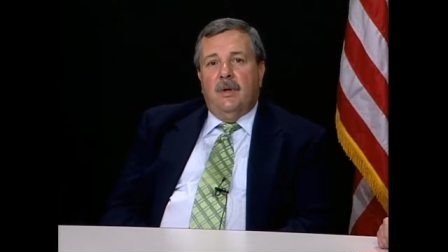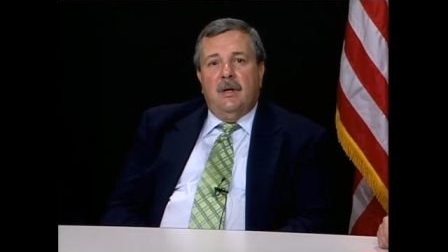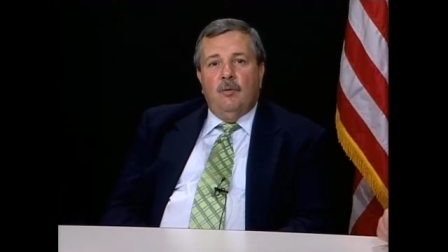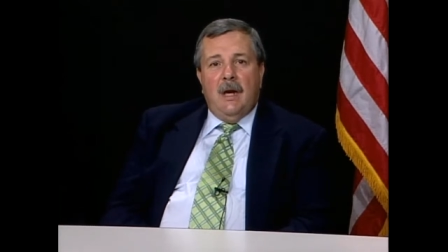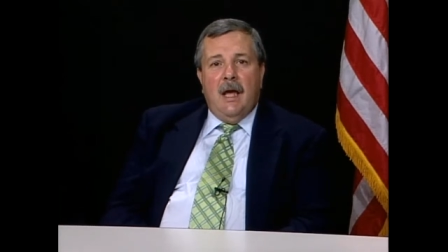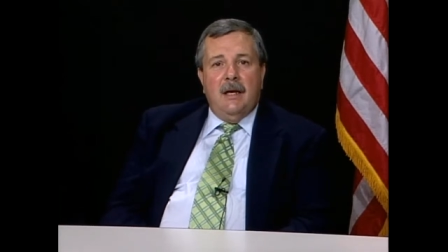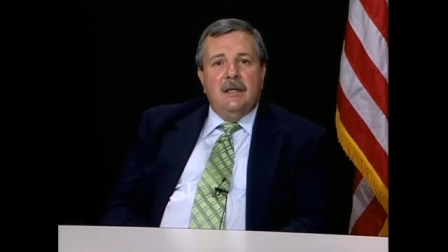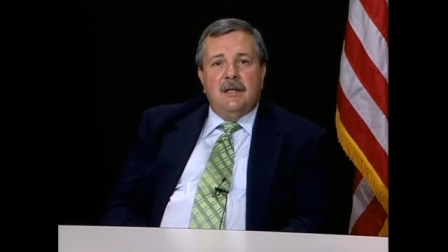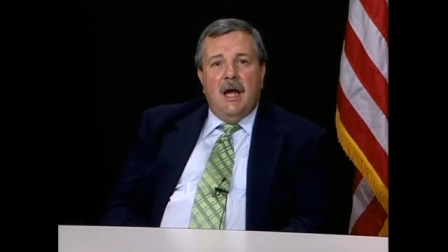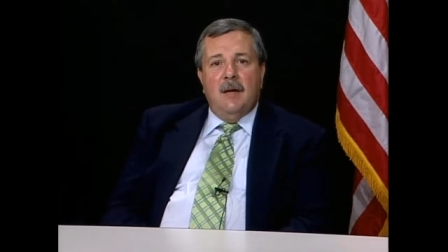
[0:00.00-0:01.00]
But we're not
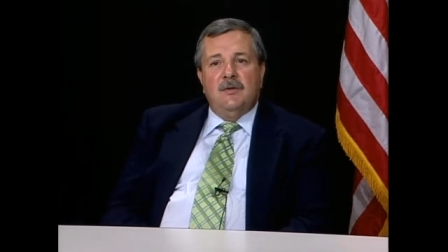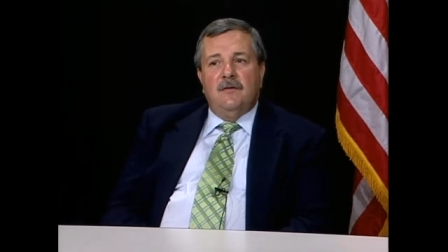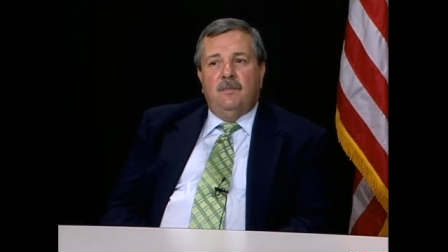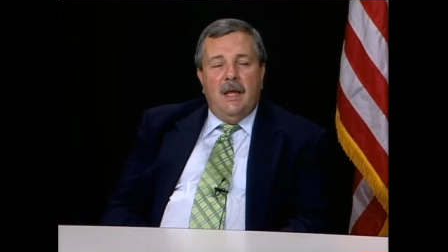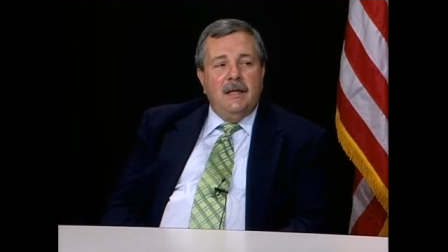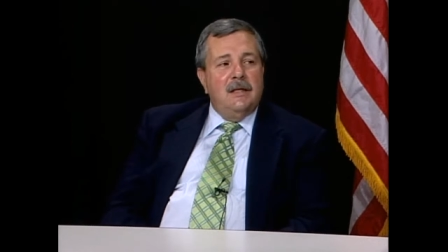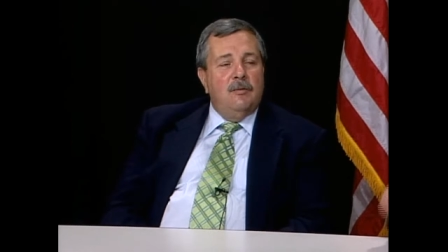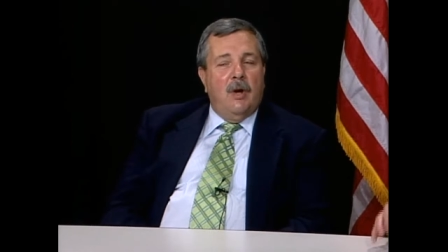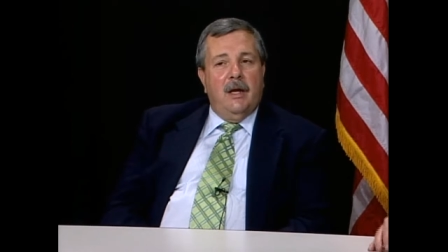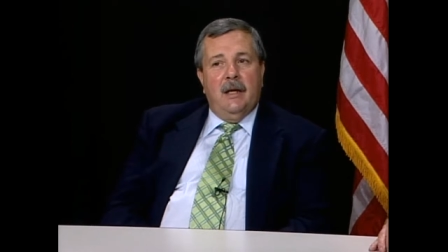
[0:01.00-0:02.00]
in times of
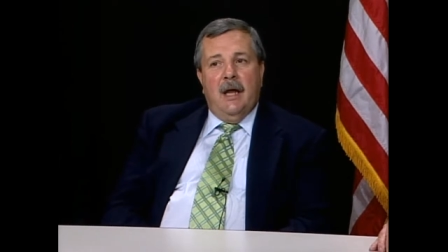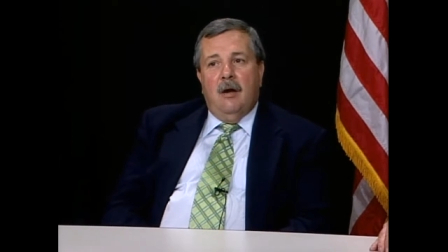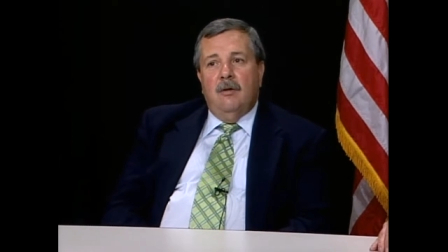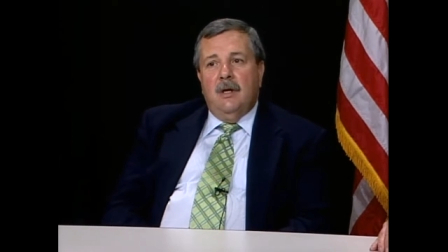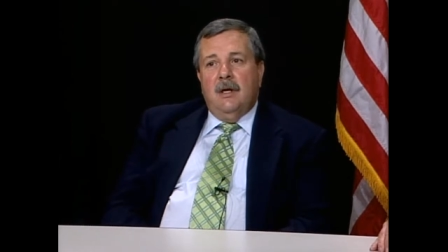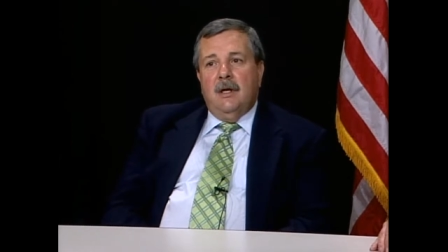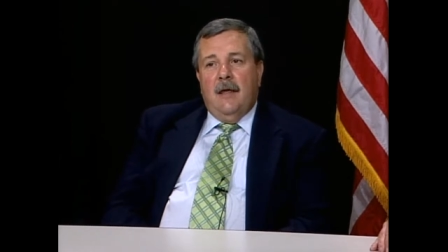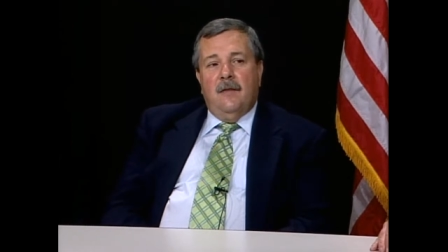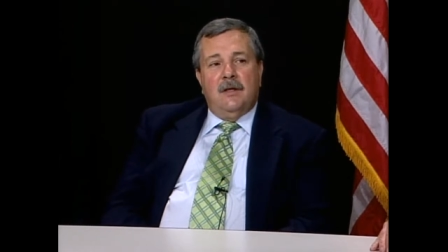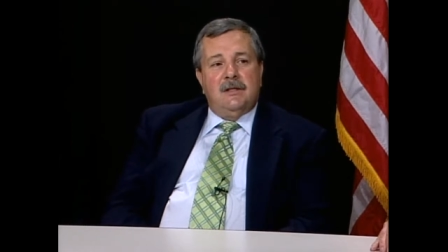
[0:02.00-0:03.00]
plenty right now,
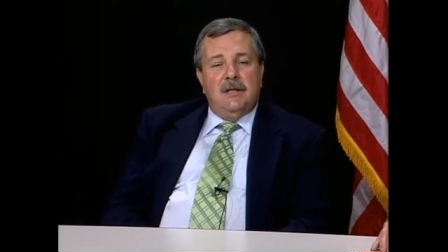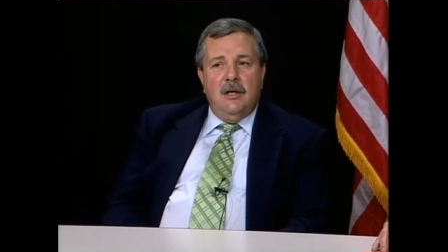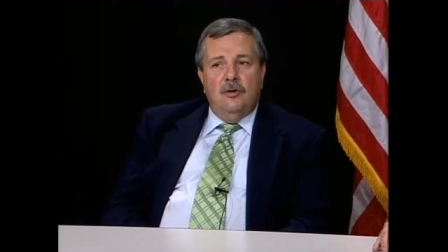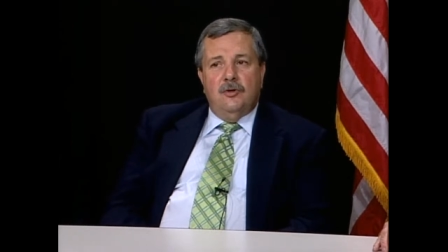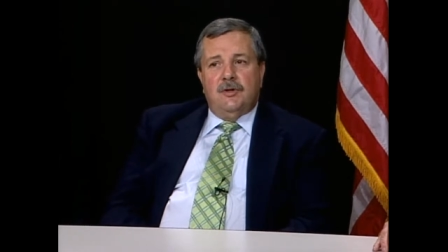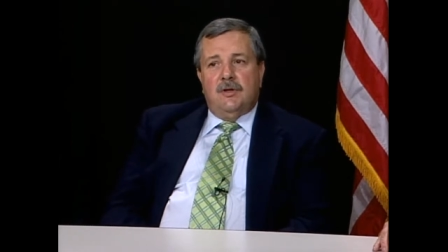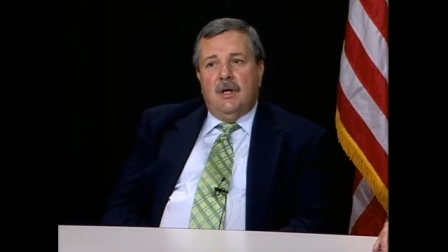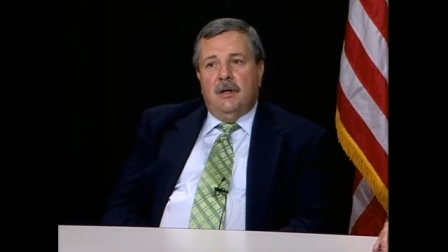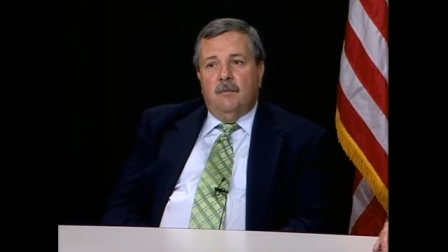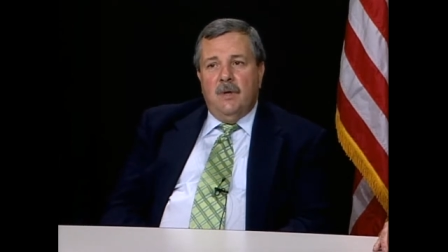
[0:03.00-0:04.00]
and the seniors,
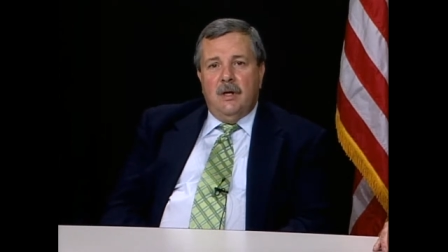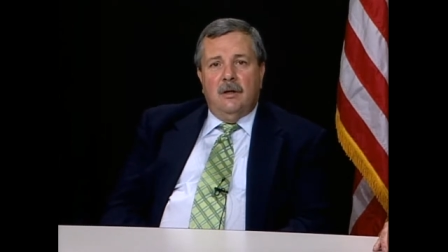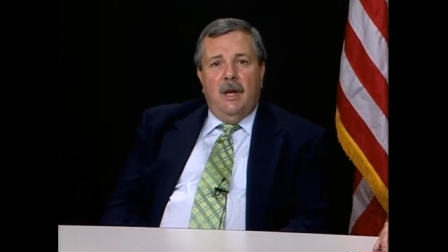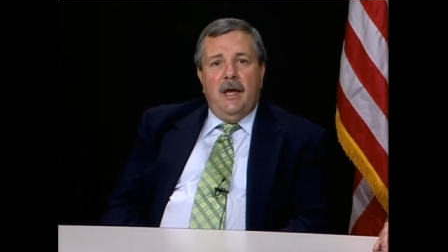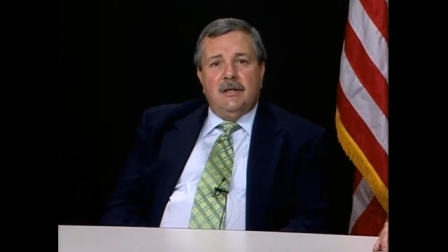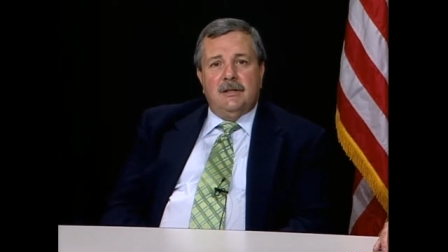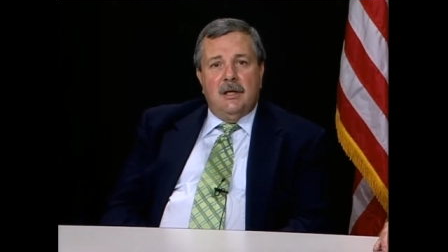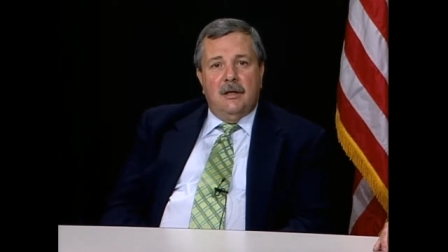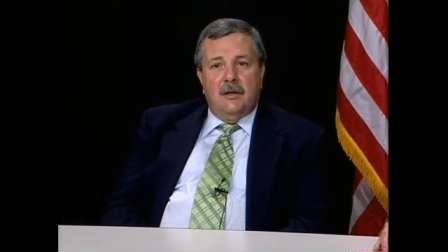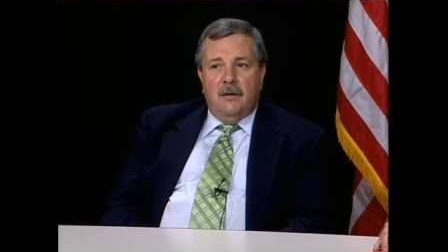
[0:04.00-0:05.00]
the middle class,
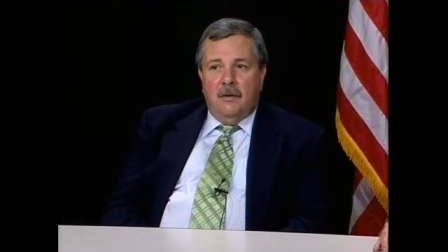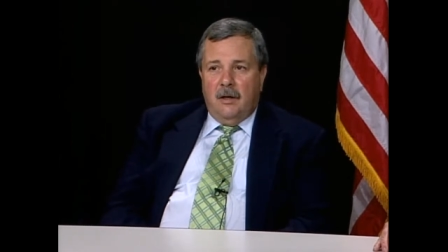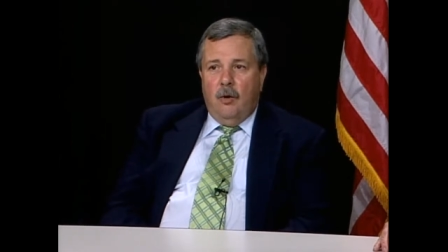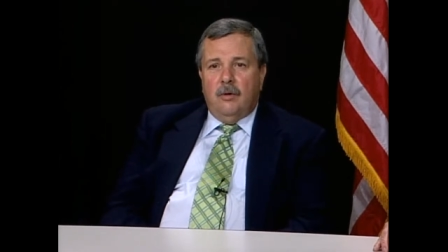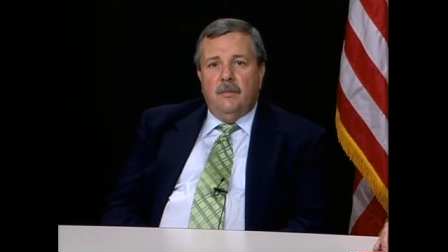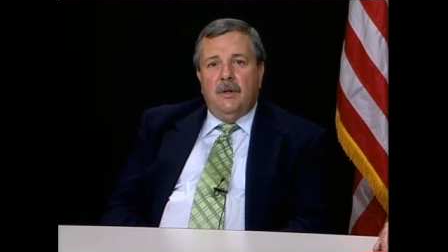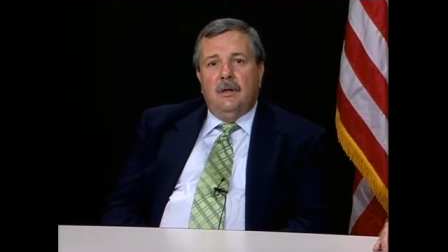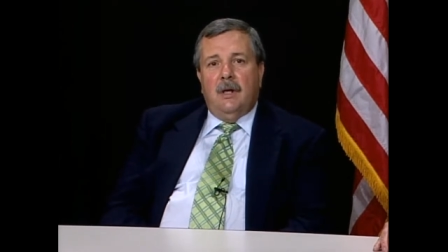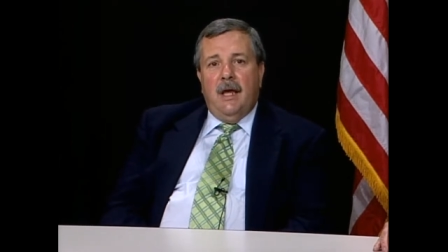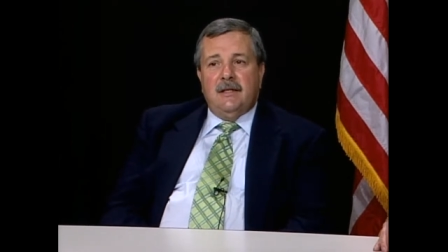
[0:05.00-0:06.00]
the lower
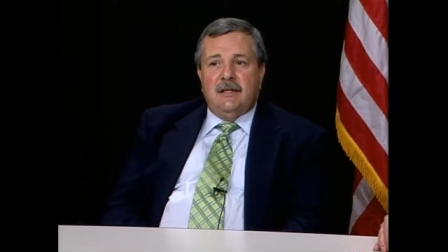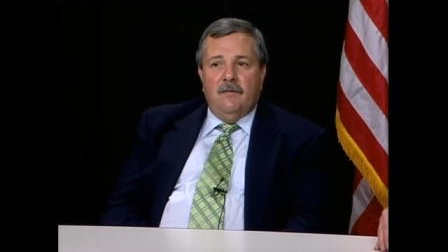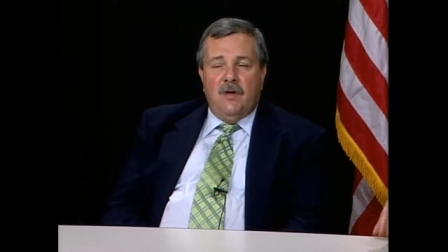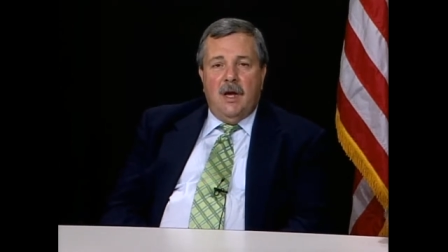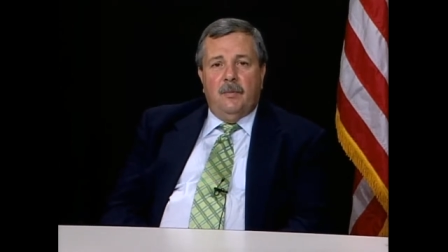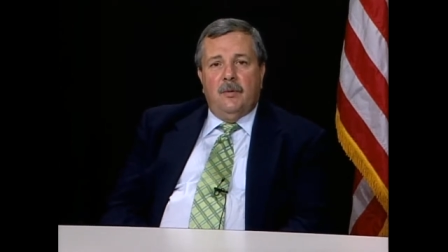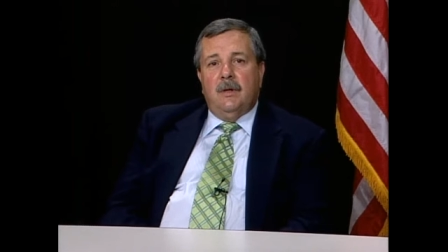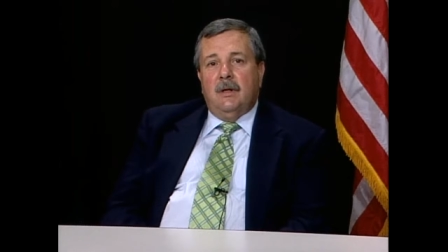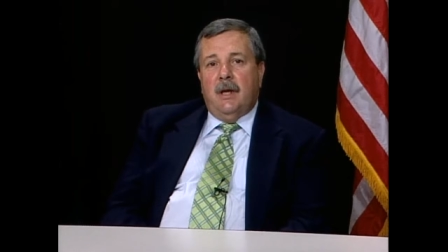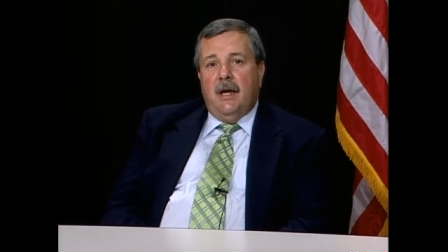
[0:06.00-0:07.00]
middle class, even the upper
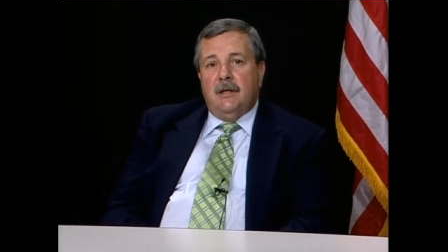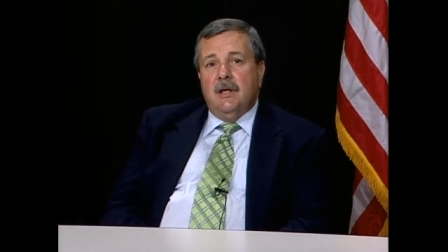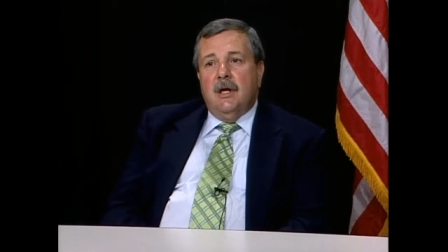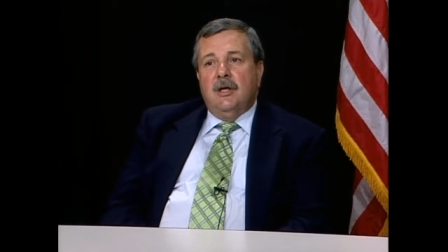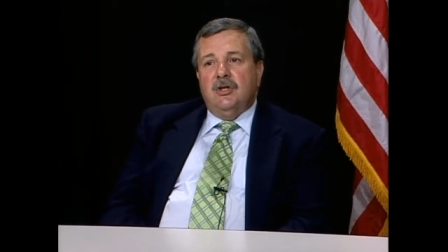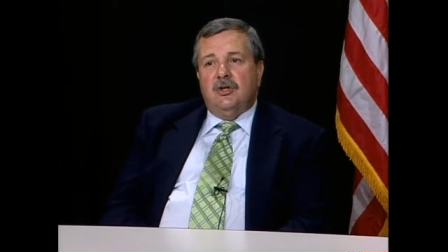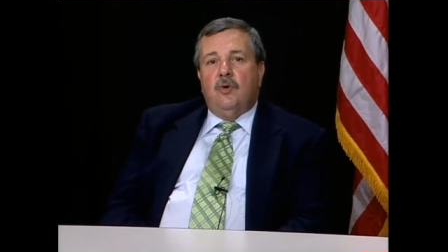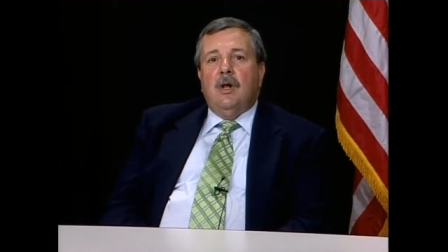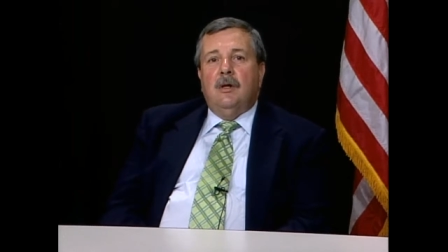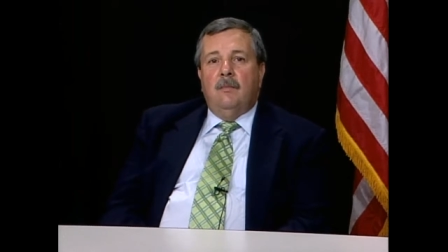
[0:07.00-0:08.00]
middle class
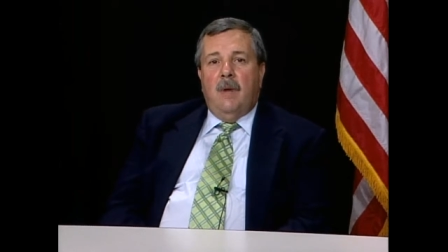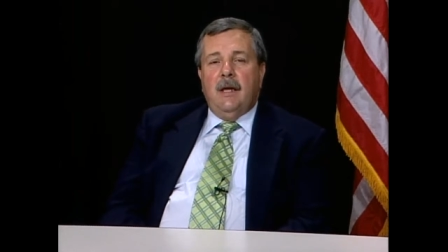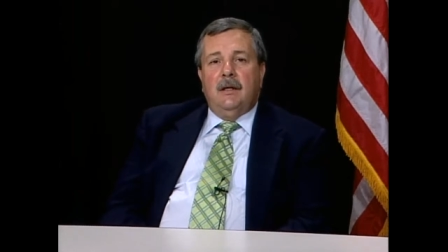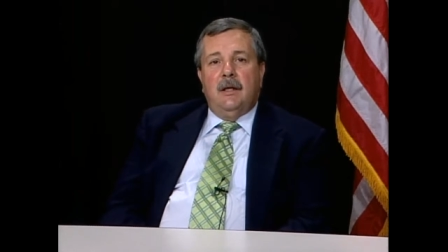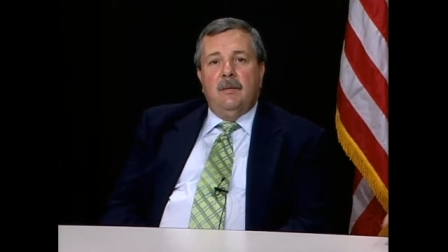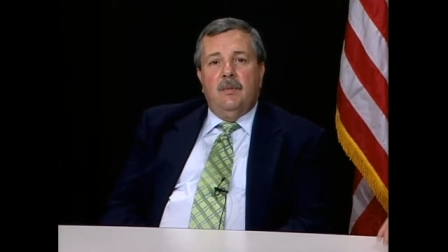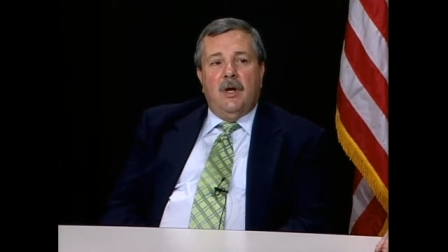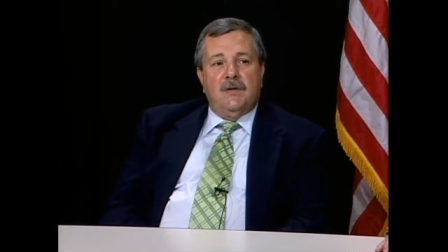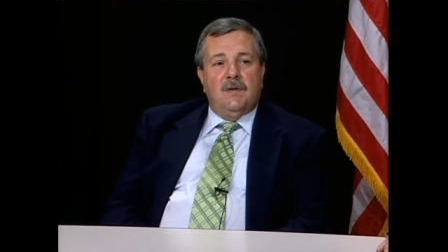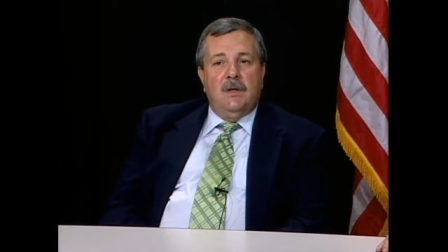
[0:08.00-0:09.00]
struggle mightily
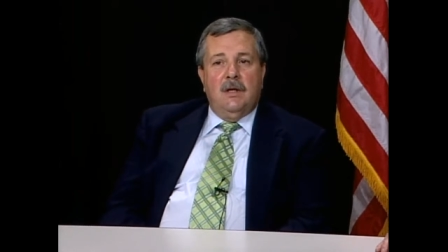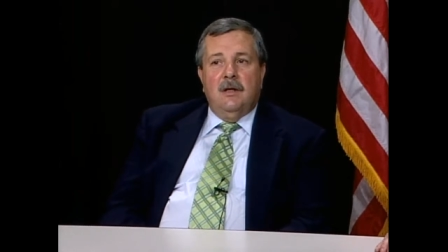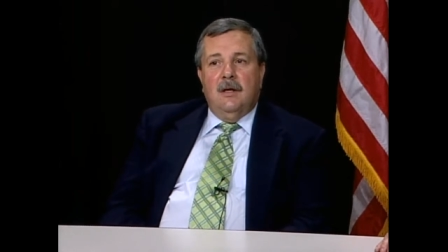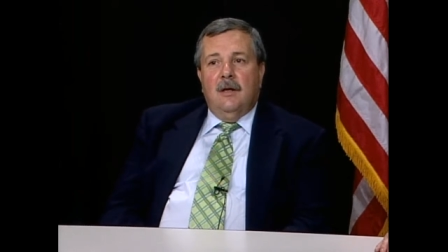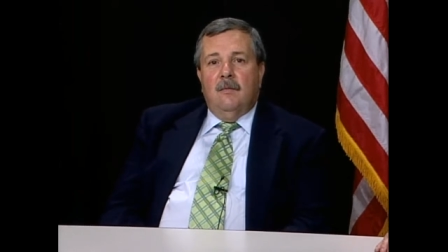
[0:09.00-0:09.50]
because the